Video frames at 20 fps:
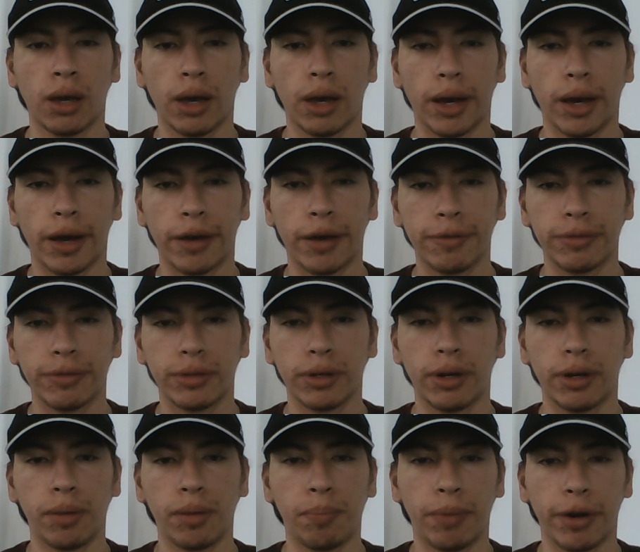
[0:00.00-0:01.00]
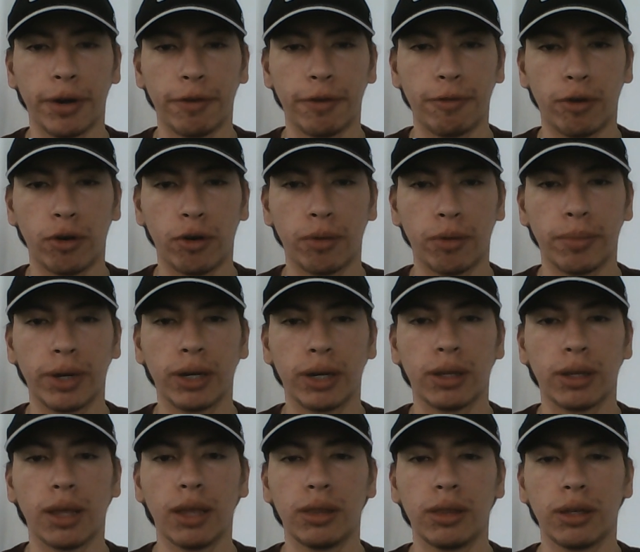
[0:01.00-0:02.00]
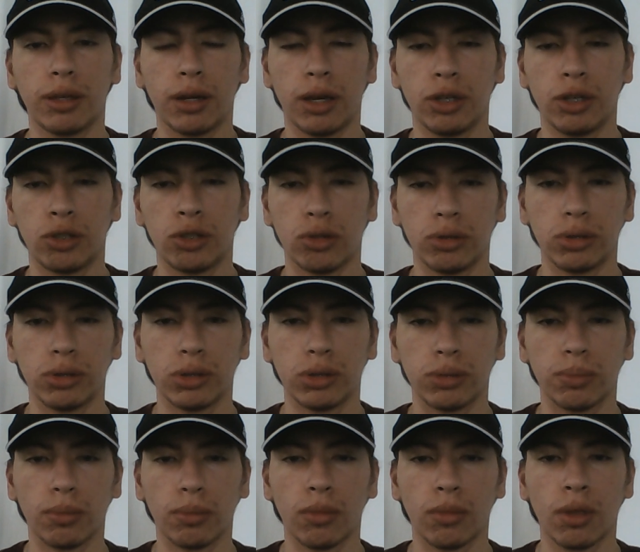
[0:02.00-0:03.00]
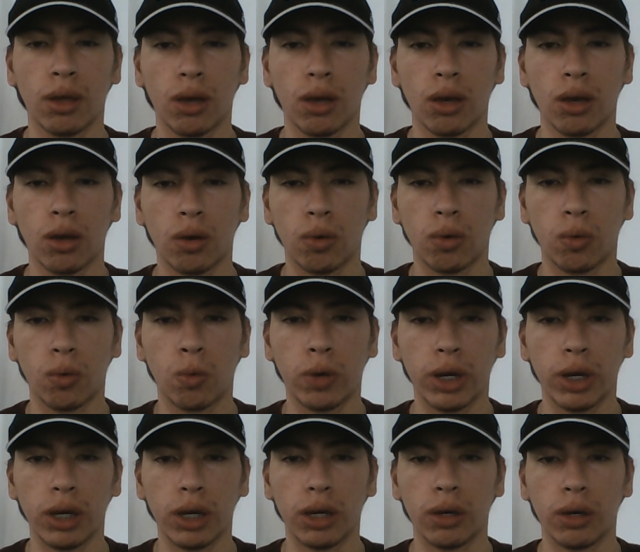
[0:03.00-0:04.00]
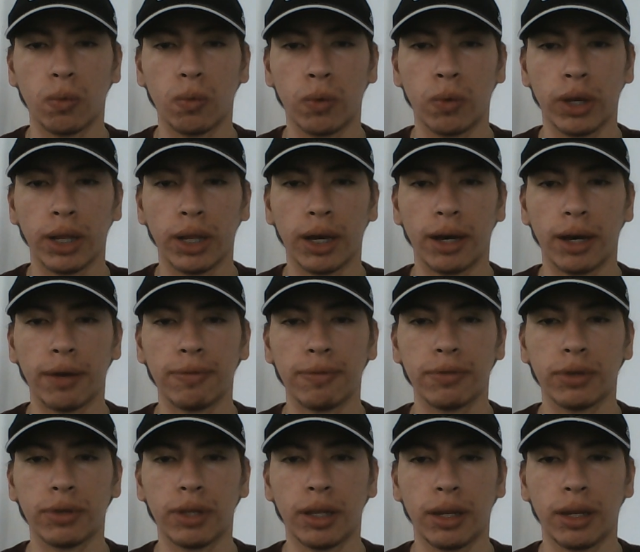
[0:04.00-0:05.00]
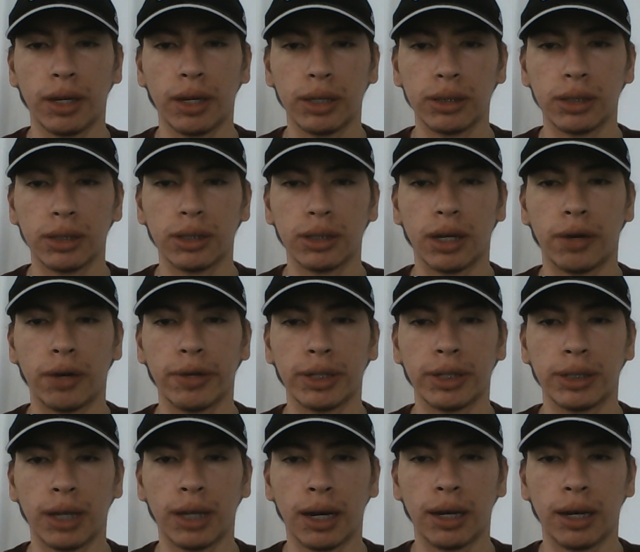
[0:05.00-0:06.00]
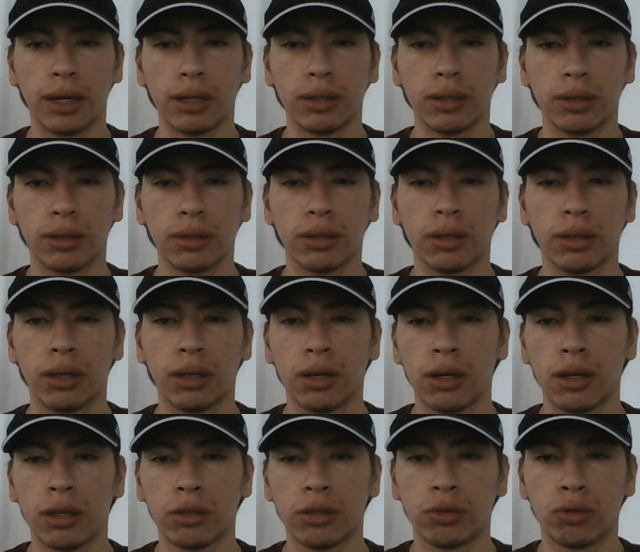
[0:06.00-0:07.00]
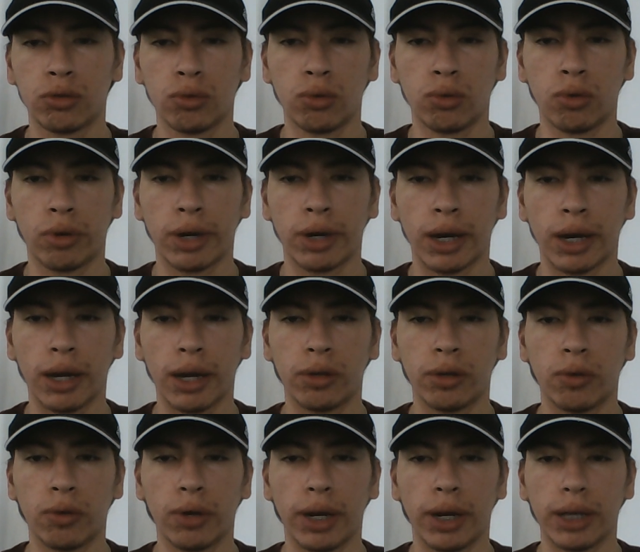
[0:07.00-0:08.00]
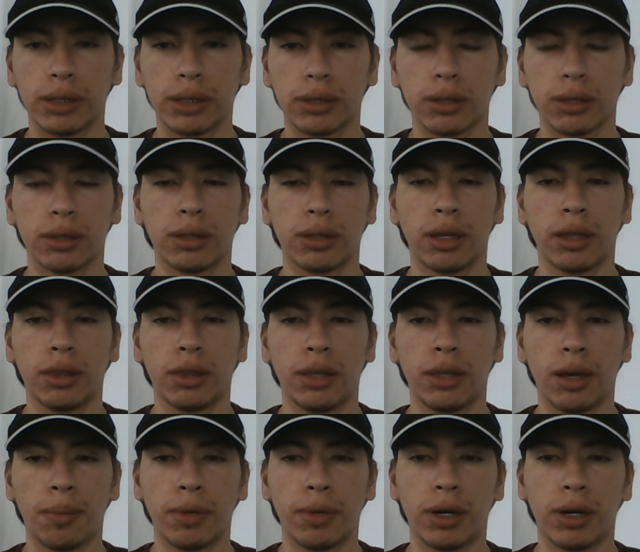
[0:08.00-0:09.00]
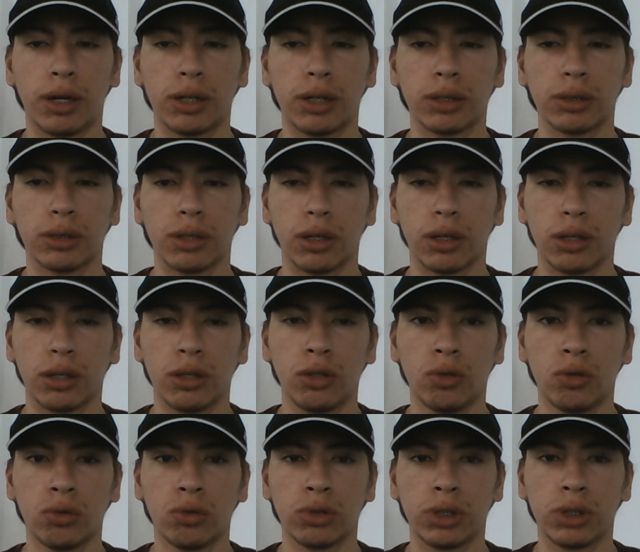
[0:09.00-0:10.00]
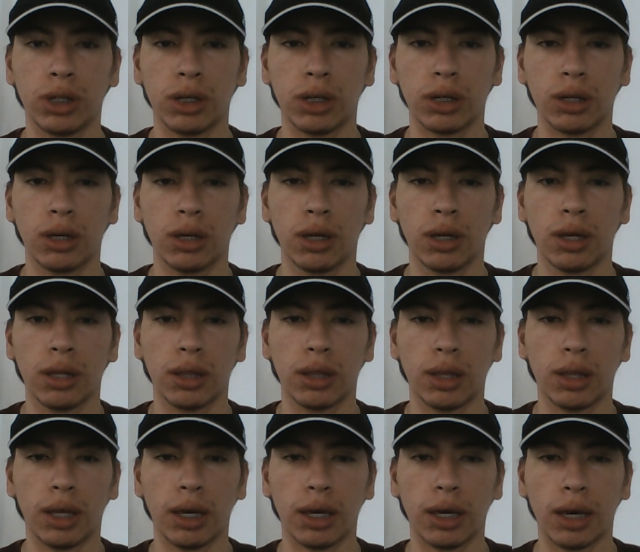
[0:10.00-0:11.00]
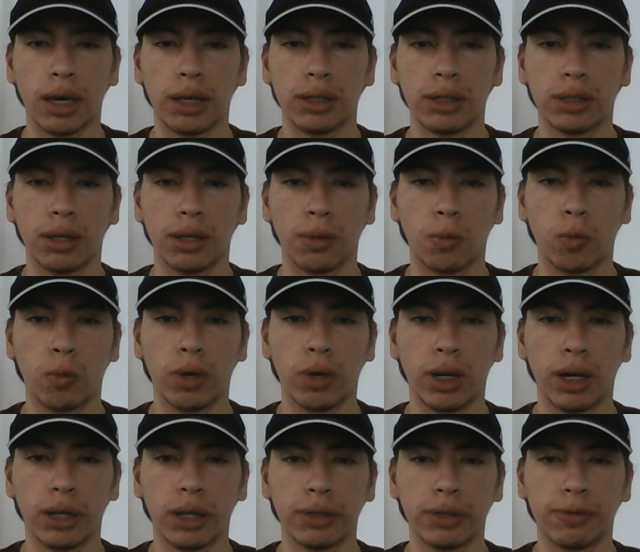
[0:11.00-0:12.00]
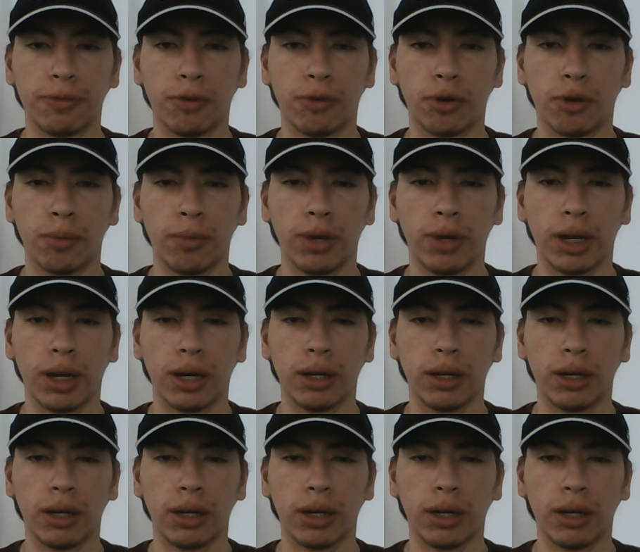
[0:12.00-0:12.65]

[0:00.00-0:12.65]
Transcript: After performing the iterations, we will have the necessary data to calculate the diameters using the Hazen-Williams formula,